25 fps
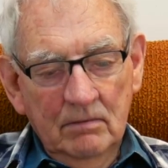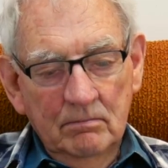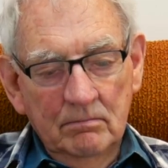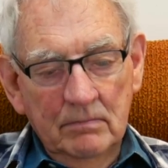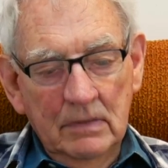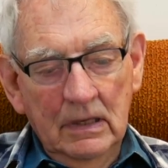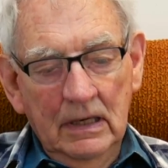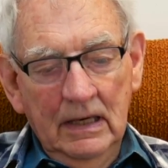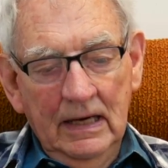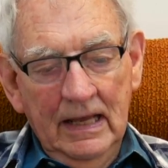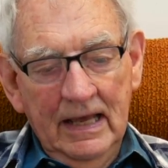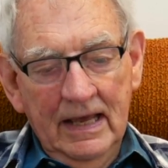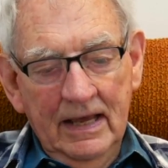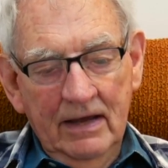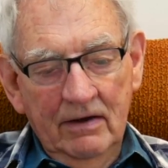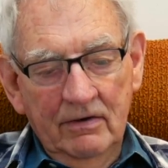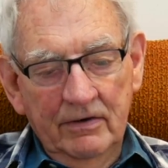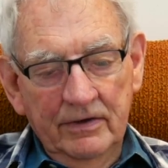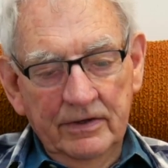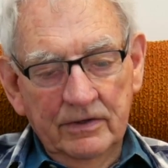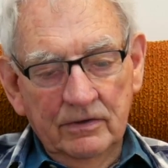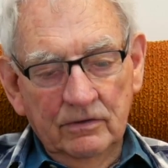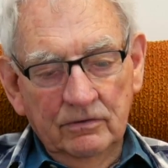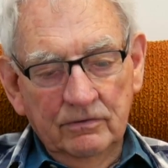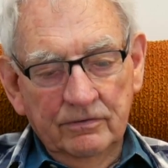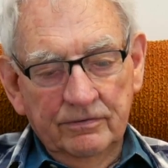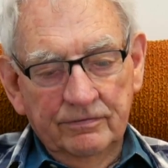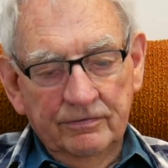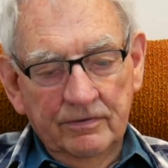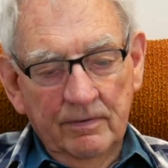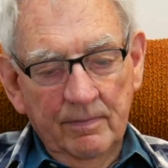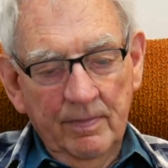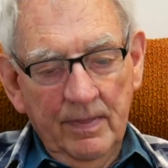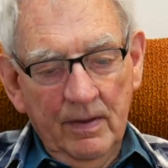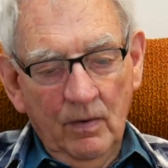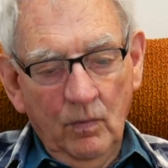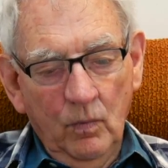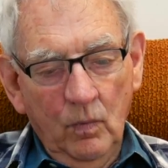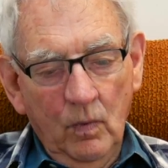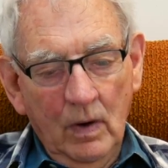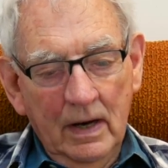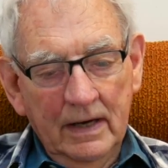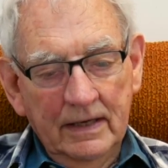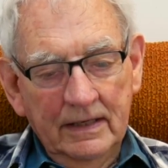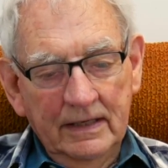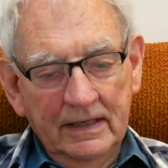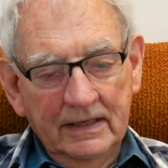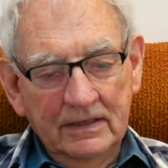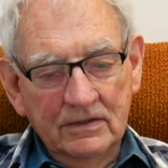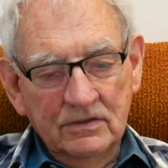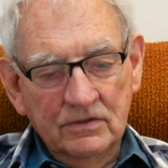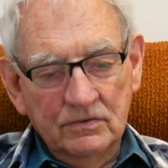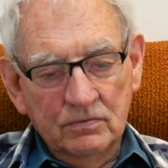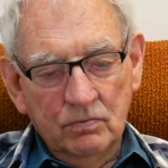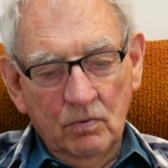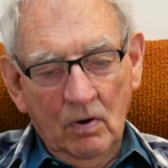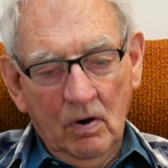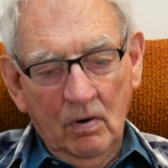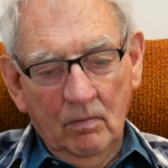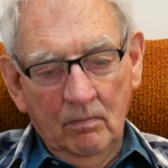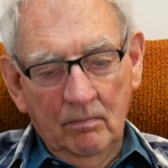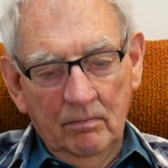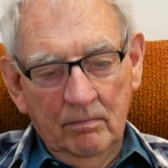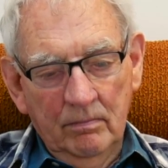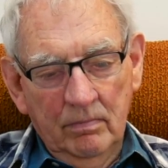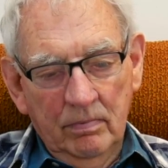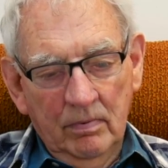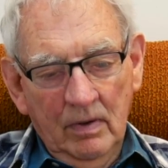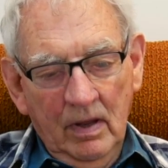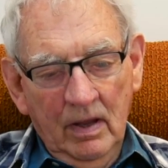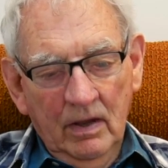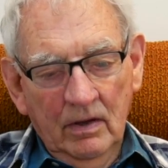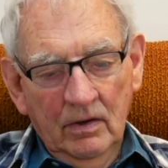malarial from the whining swamp,